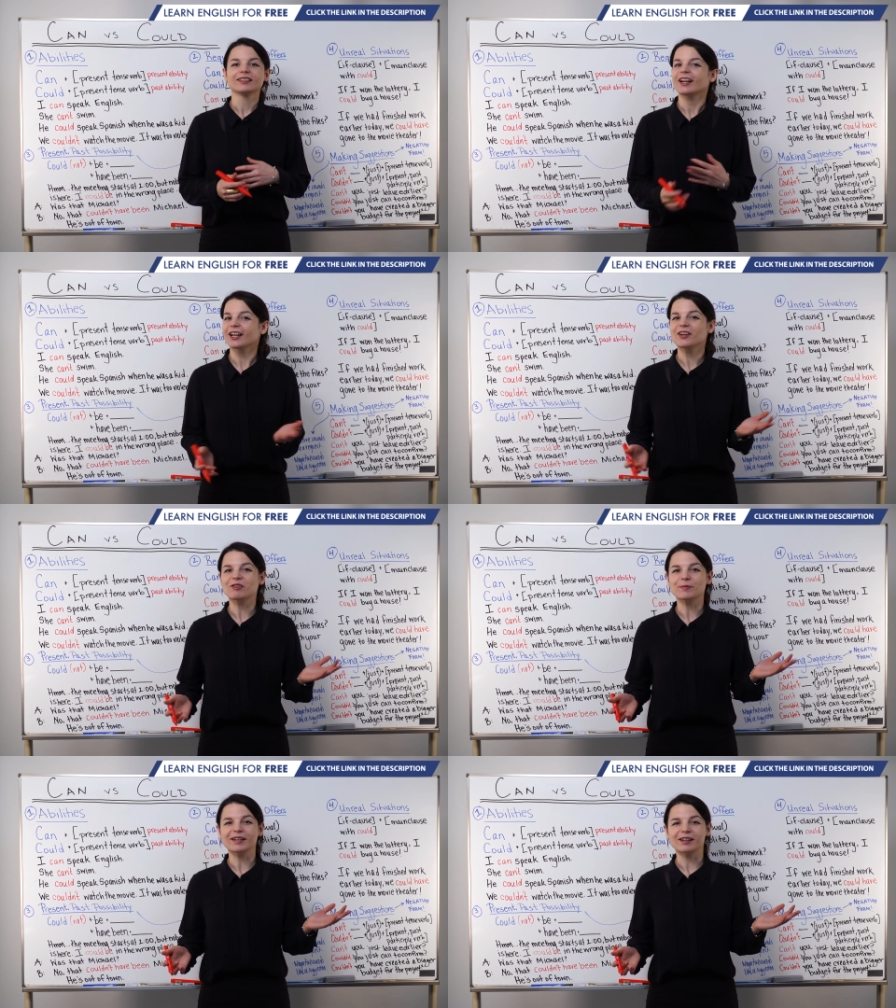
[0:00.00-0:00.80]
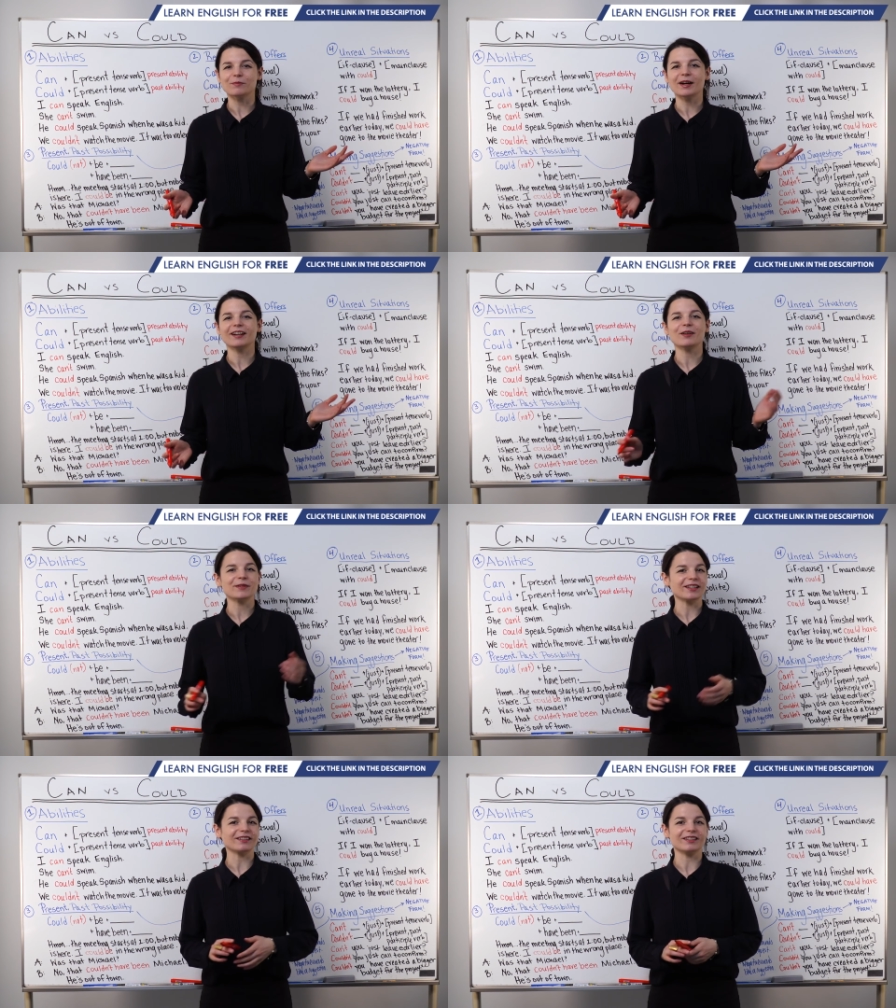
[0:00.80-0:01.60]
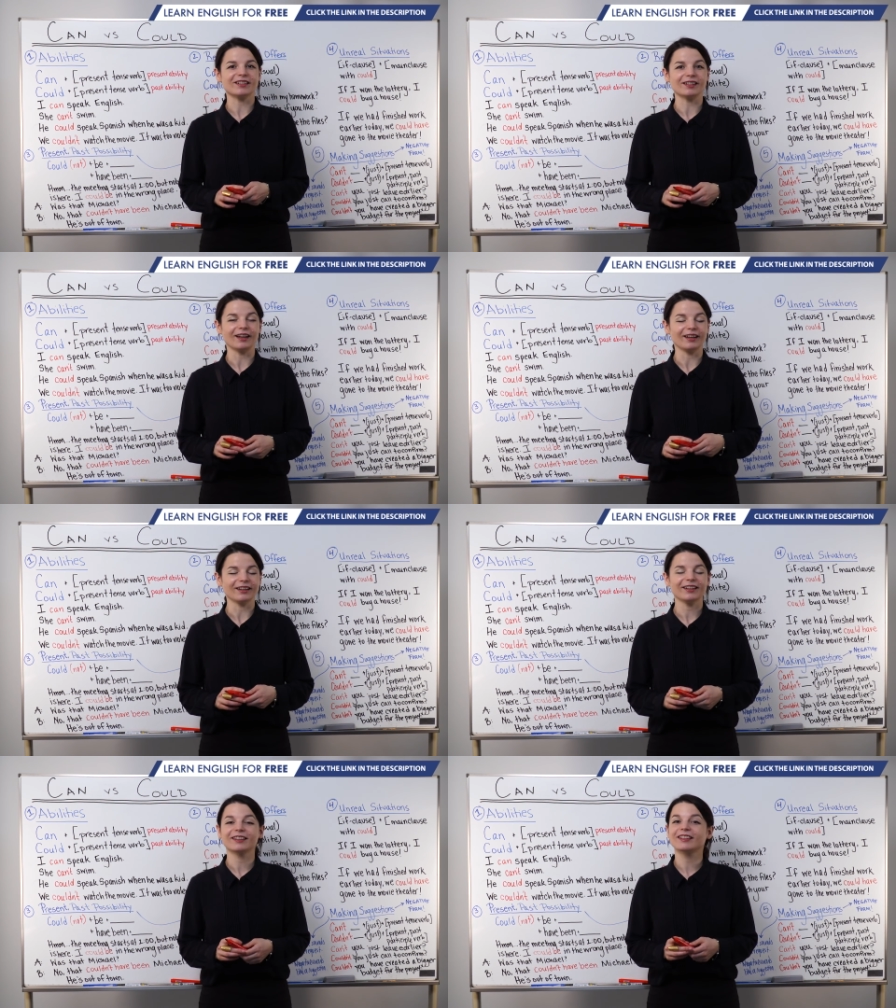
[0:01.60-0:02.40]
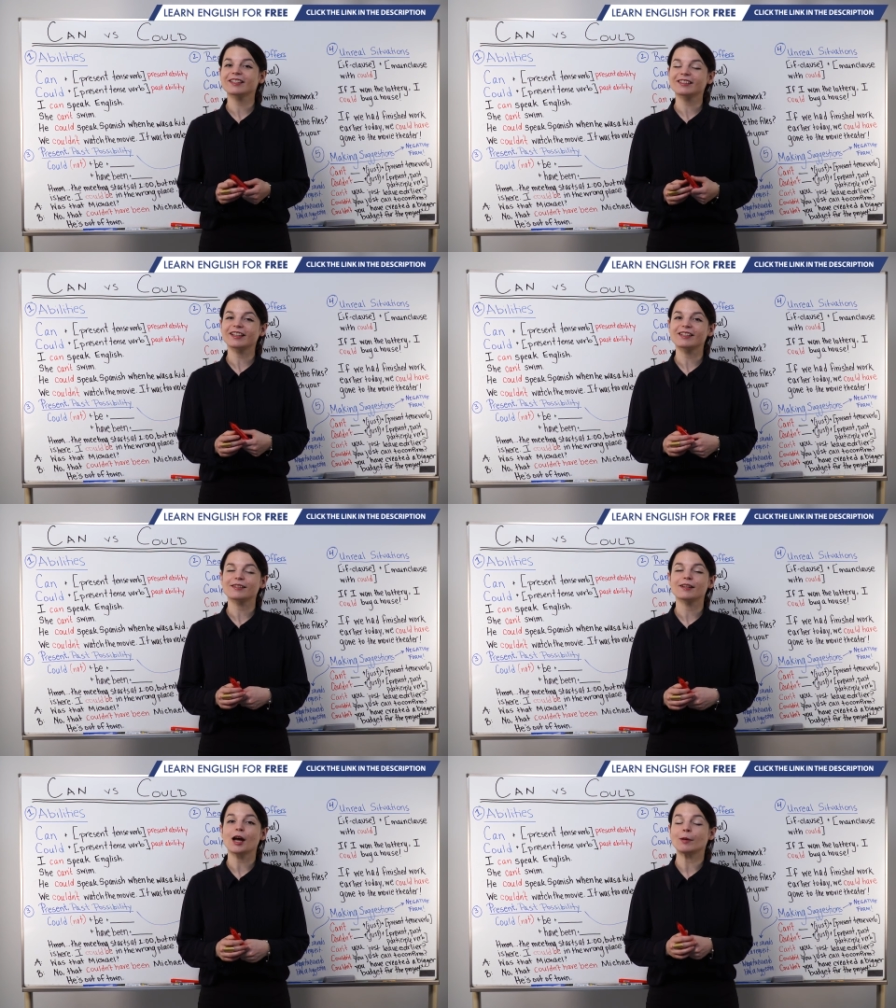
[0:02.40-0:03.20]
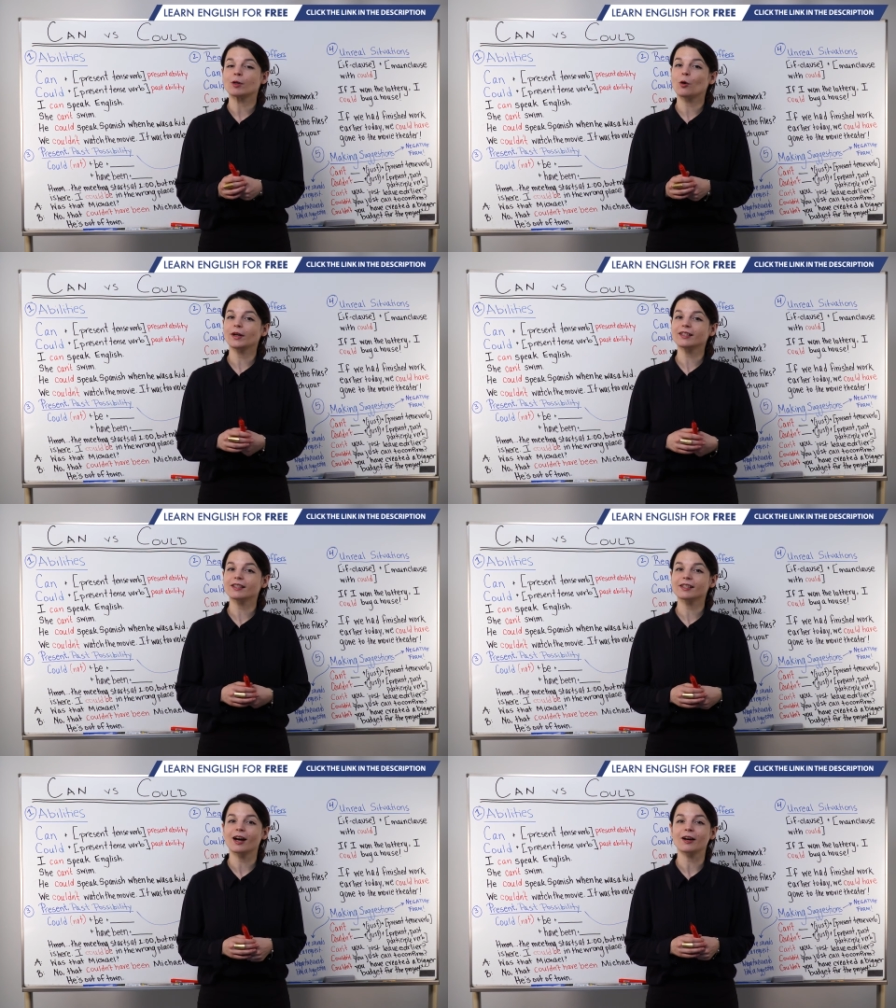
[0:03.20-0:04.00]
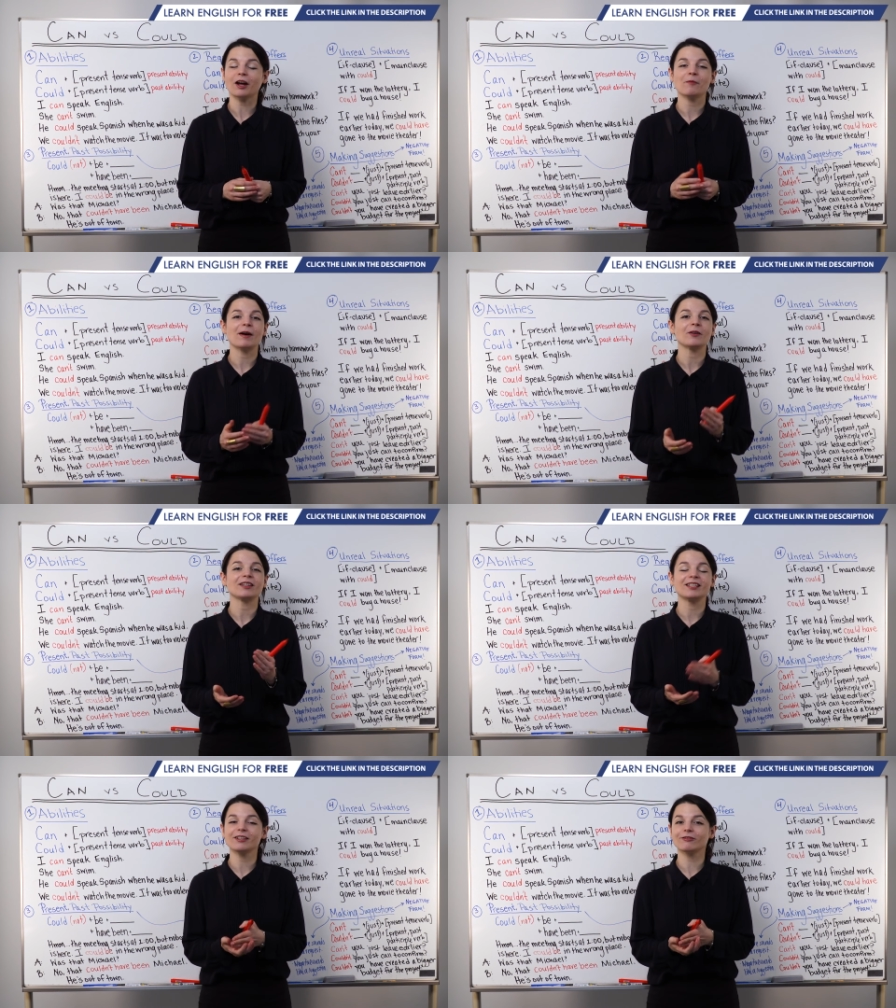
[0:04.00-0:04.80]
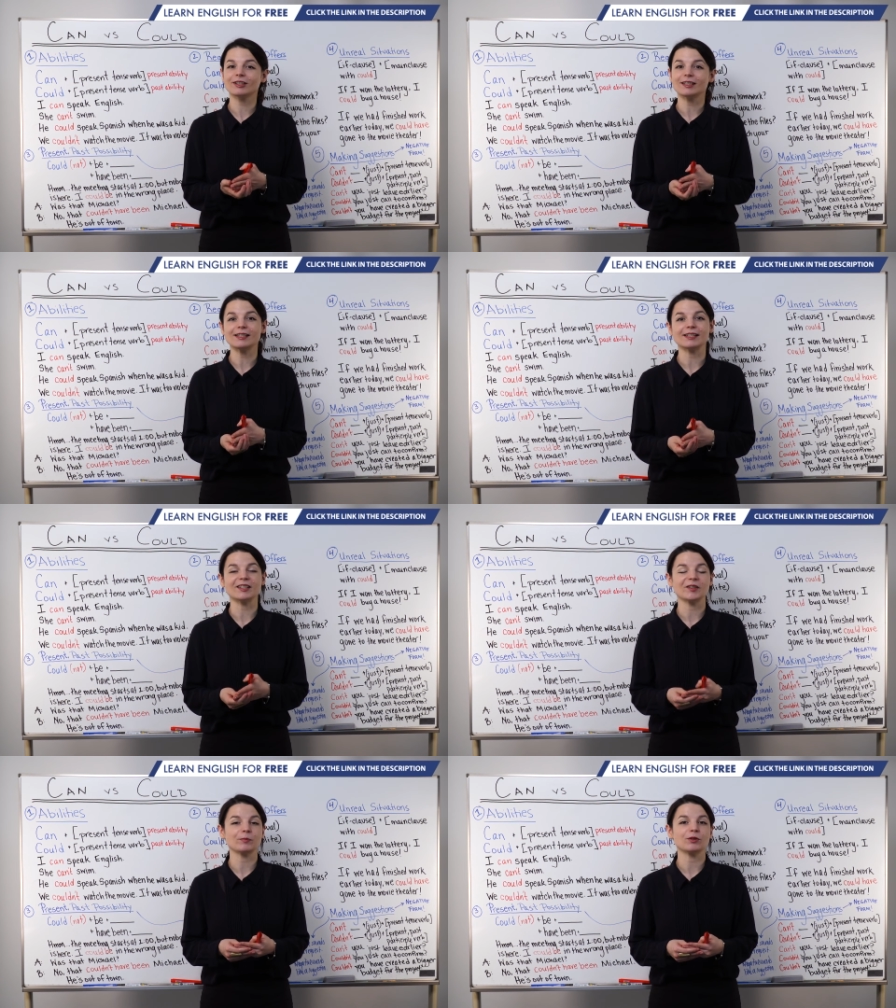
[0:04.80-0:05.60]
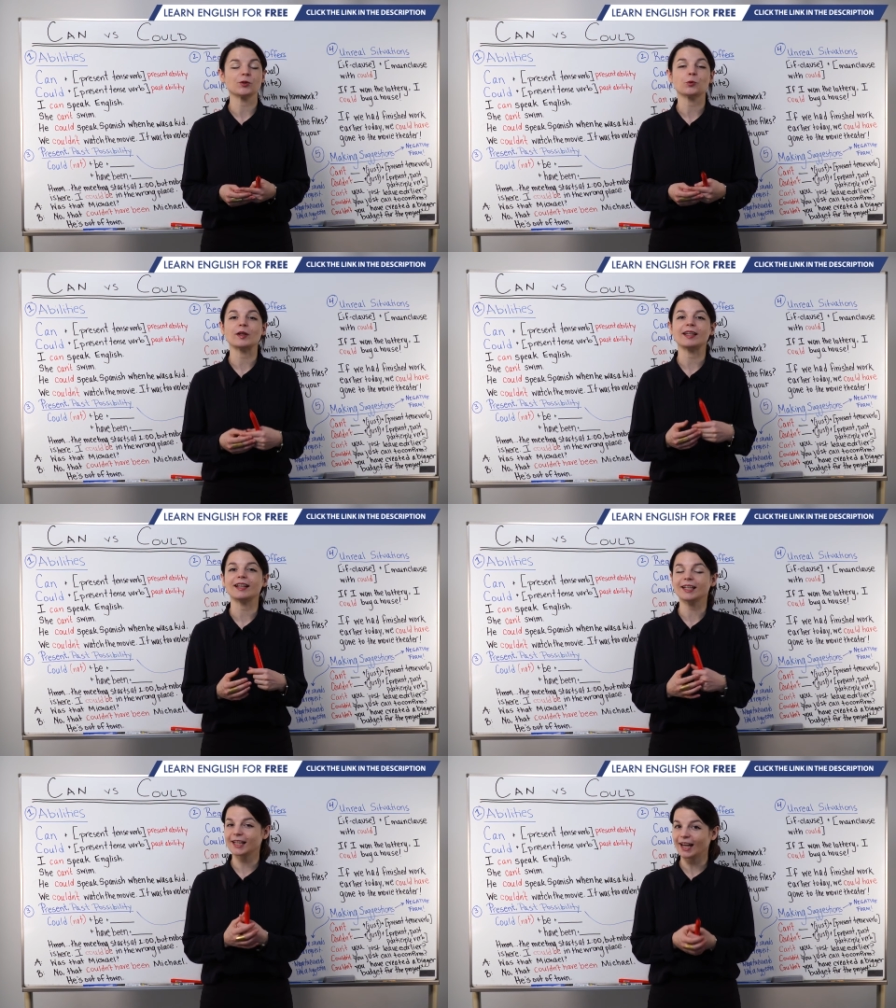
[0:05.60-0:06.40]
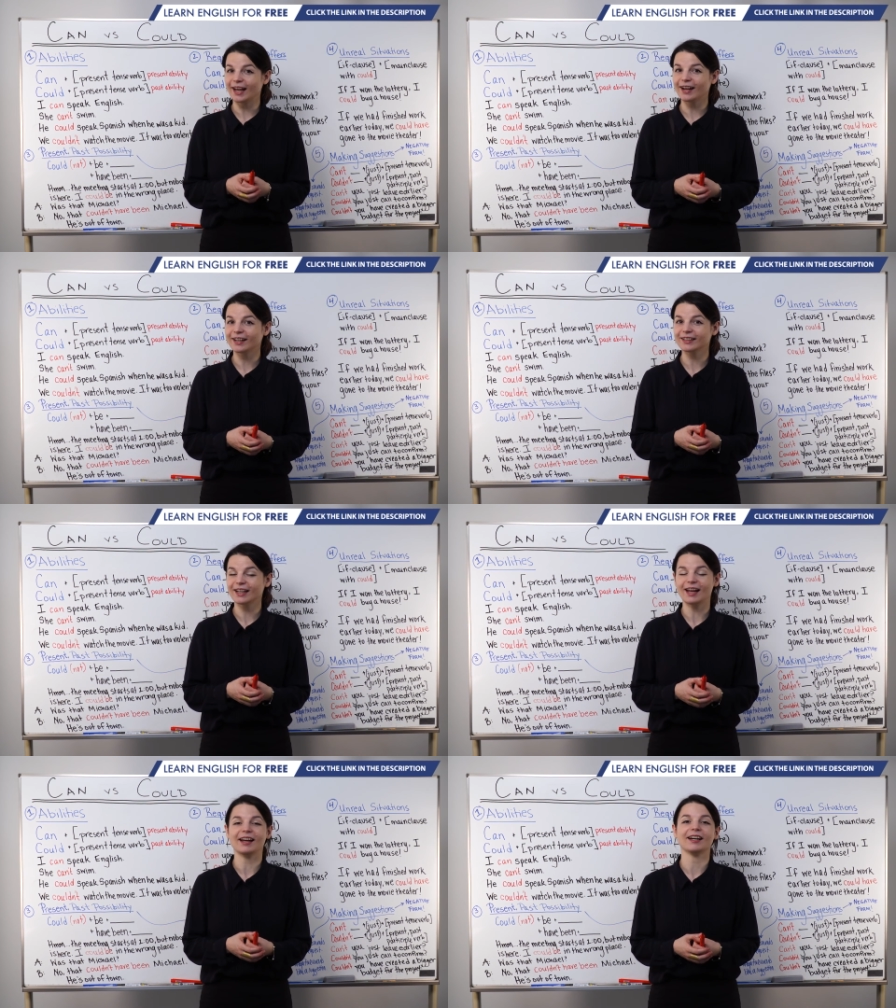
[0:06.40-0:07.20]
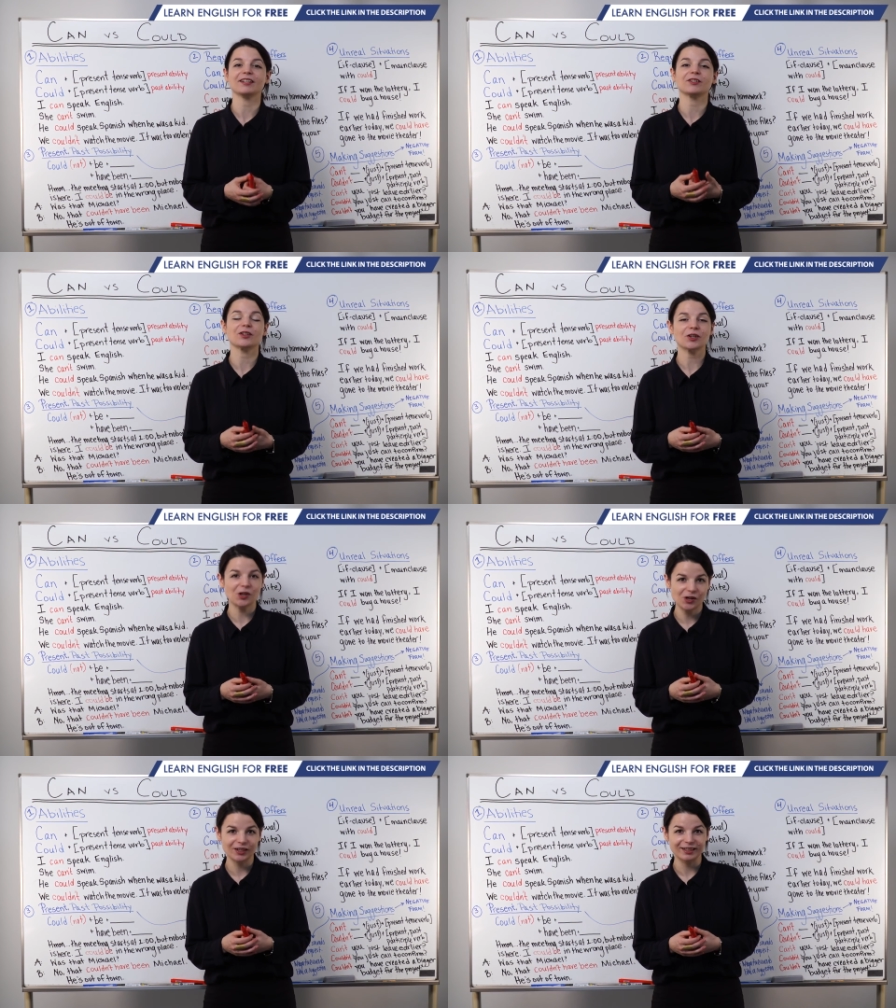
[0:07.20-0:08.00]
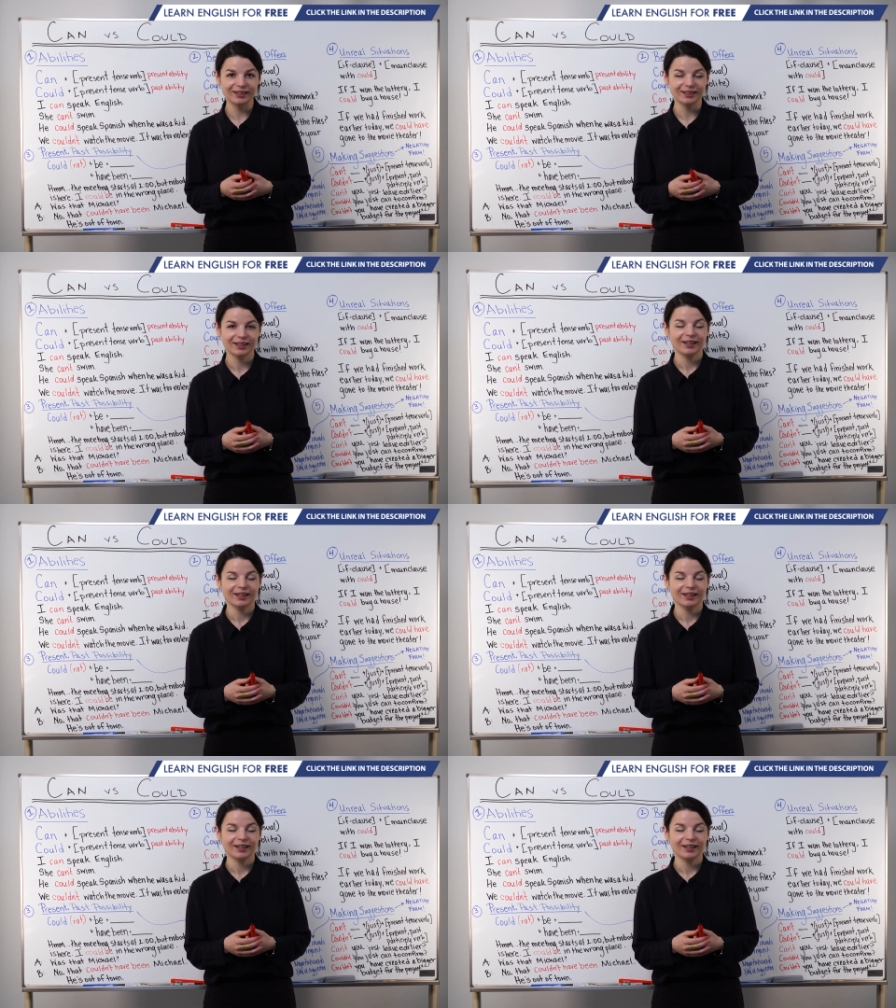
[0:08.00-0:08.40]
Hi everybody, my name is Alisha. In this lesson, I'm going to talk about the differences between can and could.